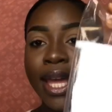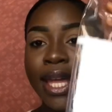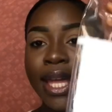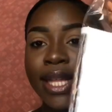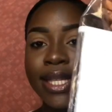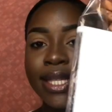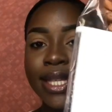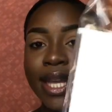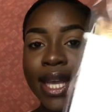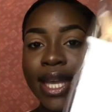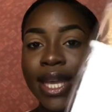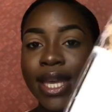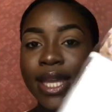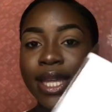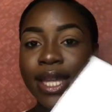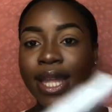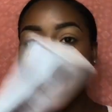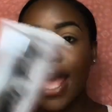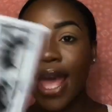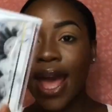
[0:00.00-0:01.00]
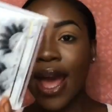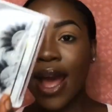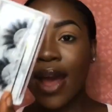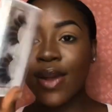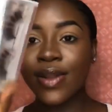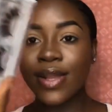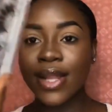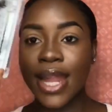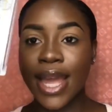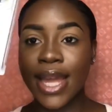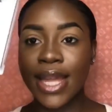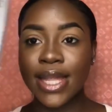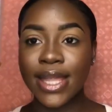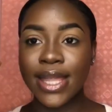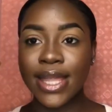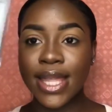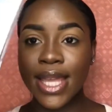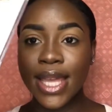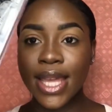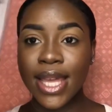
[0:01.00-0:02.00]
and taking it out like
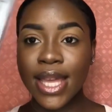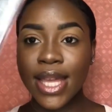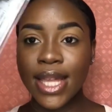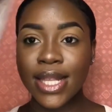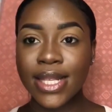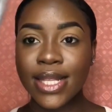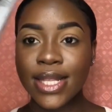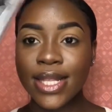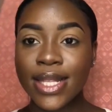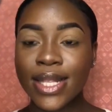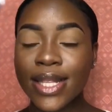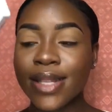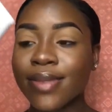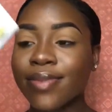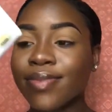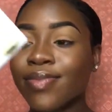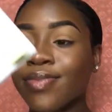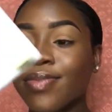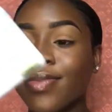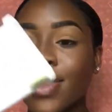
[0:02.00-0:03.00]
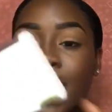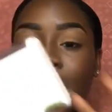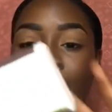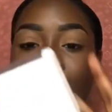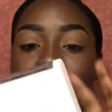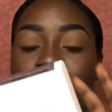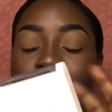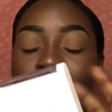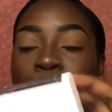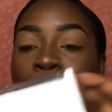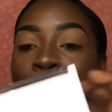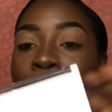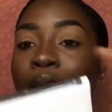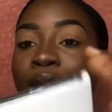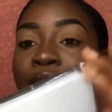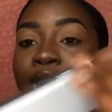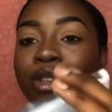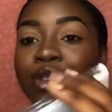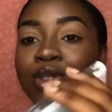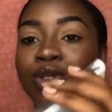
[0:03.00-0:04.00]
this. Wow,
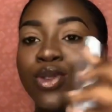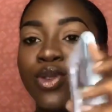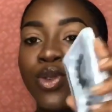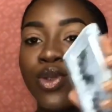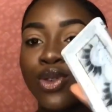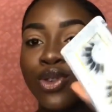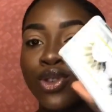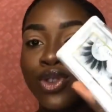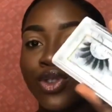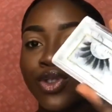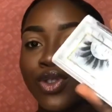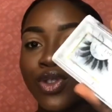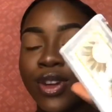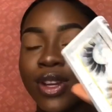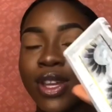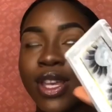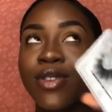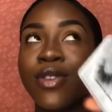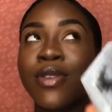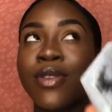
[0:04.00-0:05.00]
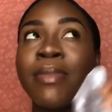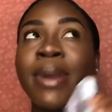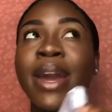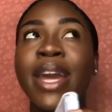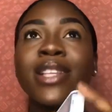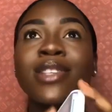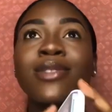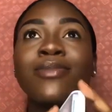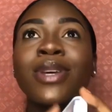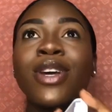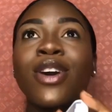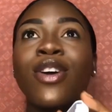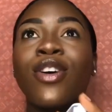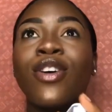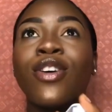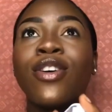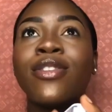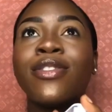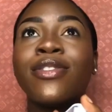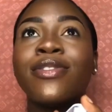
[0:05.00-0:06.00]
it's so strong. It reminds me
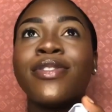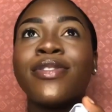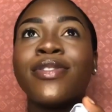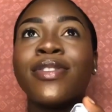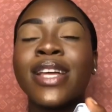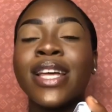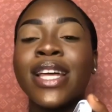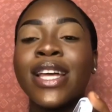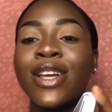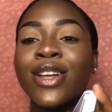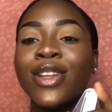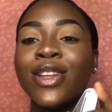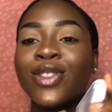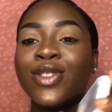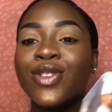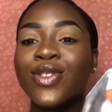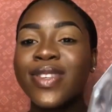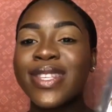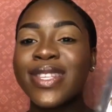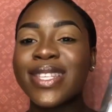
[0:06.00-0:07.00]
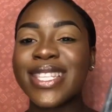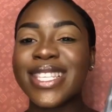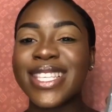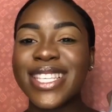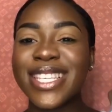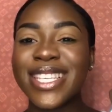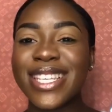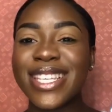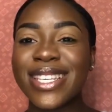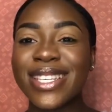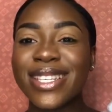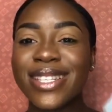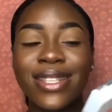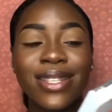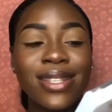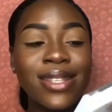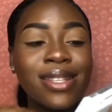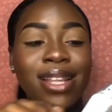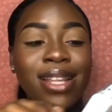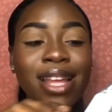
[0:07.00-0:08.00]
of those
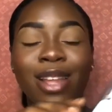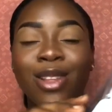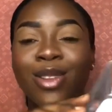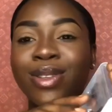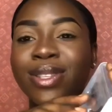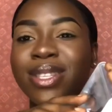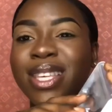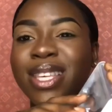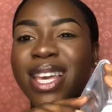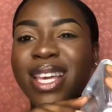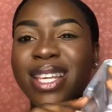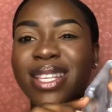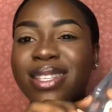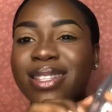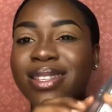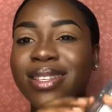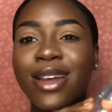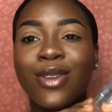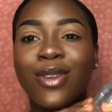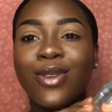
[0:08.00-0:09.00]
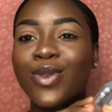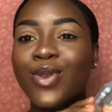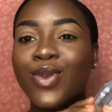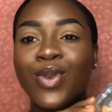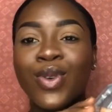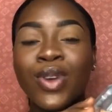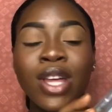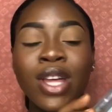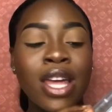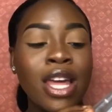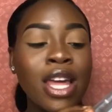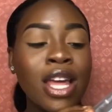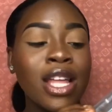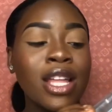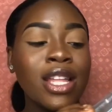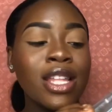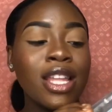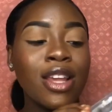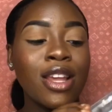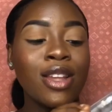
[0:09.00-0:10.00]
CDs, like those cases, I don't know,
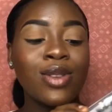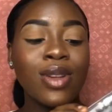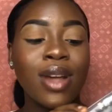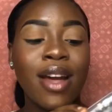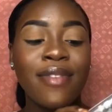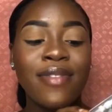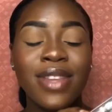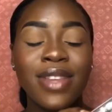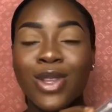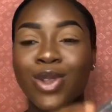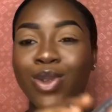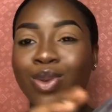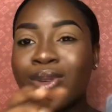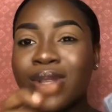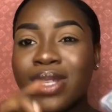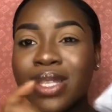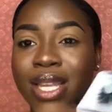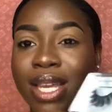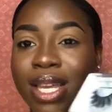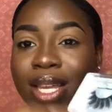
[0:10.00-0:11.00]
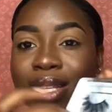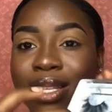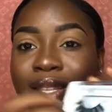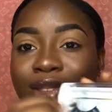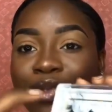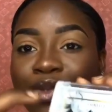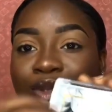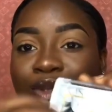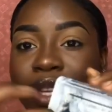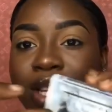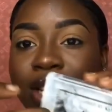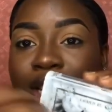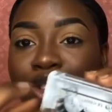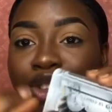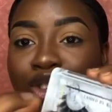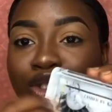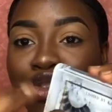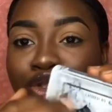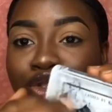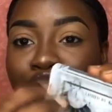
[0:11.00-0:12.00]
they used to have in those days. It's really
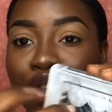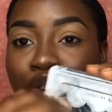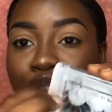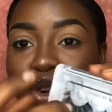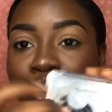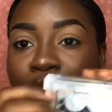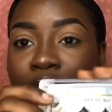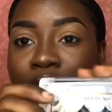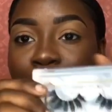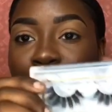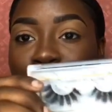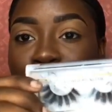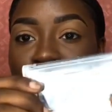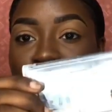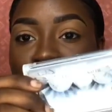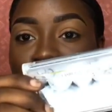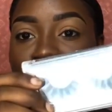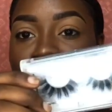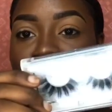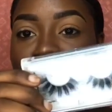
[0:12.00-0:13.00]
strong, so